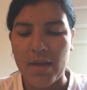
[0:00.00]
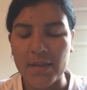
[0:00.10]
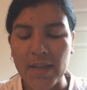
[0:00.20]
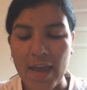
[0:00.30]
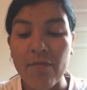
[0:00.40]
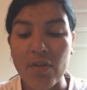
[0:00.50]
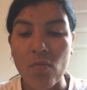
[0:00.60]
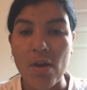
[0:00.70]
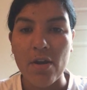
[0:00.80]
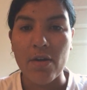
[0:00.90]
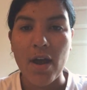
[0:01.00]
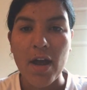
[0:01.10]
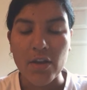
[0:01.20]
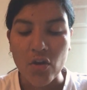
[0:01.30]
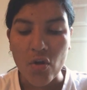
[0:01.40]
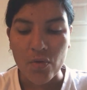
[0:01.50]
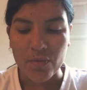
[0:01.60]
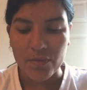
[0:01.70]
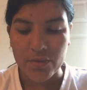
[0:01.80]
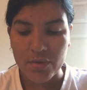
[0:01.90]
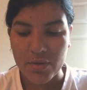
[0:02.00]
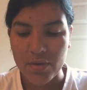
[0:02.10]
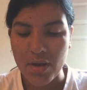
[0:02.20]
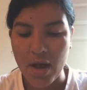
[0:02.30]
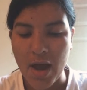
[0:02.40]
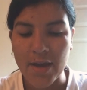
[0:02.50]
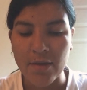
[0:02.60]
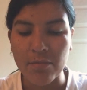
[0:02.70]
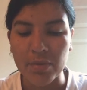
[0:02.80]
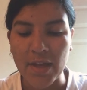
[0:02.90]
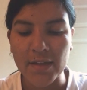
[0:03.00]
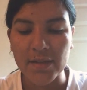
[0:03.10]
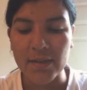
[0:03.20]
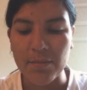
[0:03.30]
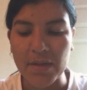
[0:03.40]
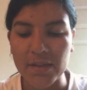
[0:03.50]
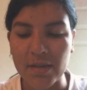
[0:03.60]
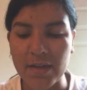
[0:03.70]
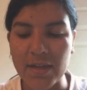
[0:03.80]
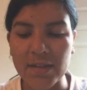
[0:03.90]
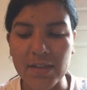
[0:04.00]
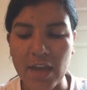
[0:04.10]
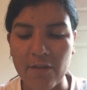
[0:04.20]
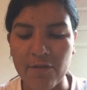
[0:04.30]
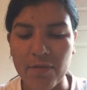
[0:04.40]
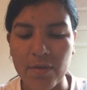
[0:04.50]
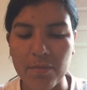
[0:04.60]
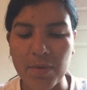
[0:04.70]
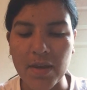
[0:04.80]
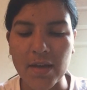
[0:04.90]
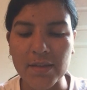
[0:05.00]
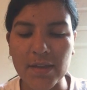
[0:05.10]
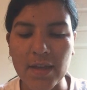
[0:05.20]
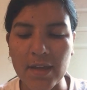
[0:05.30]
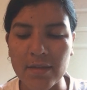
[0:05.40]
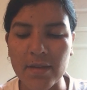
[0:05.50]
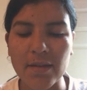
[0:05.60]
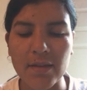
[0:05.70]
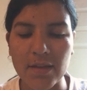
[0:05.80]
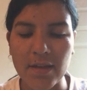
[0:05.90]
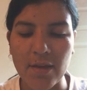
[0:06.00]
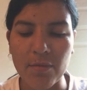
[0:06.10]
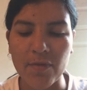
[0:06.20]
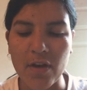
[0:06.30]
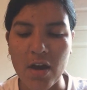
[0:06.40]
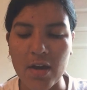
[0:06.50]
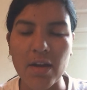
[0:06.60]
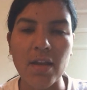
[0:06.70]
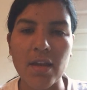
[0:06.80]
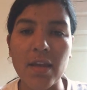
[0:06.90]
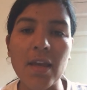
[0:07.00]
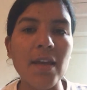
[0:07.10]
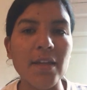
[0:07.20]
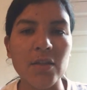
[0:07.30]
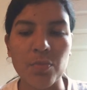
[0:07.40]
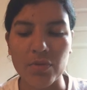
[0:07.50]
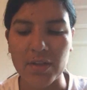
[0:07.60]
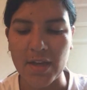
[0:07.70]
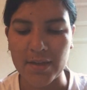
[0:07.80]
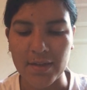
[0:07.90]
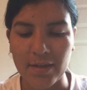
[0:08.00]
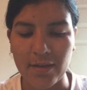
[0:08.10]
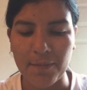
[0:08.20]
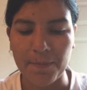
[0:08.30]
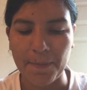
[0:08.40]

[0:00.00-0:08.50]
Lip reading: It's everywhere I go. I am blessed that my son is safe, because in the name of God, he is protected.